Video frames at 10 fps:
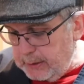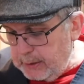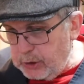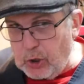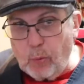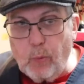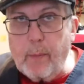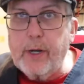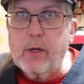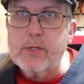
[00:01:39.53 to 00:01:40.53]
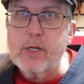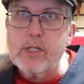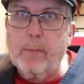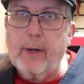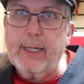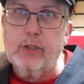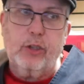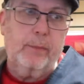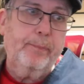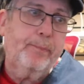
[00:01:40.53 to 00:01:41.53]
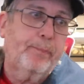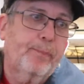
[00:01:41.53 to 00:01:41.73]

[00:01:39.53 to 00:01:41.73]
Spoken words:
So when we come to use the plectrum,